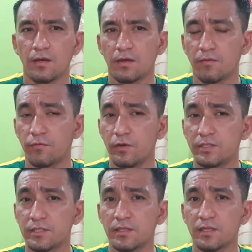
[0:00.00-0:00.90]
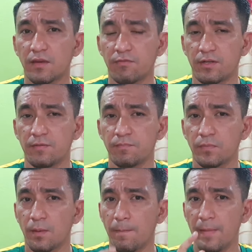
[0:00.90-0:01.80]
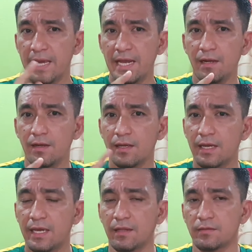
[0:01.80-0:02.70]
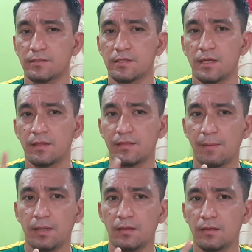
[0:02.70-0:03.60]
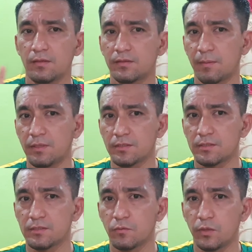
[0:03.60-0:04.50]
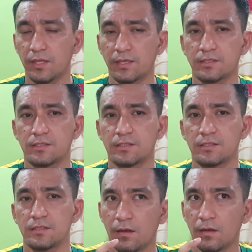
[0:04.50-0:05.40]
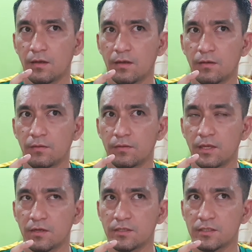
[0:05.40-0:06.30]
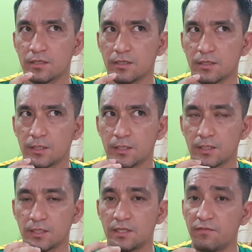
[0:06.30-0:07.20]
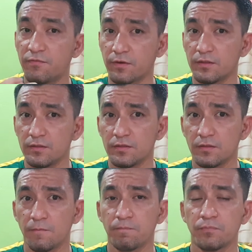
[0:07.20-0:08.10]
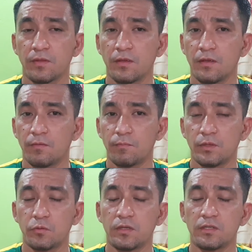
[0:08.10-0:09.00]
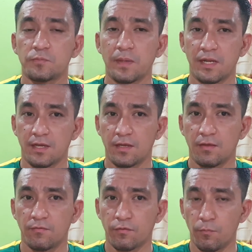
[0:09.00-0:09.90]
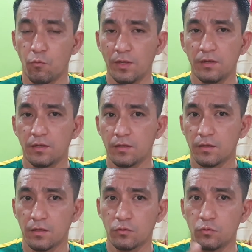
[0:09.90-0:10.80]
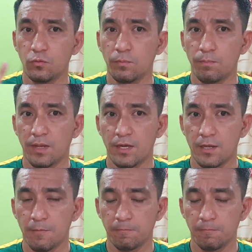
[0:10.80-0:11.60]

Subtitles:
if you listen carefully, hill, hills, table, tables with s. There is a difference between the spelling from one into many.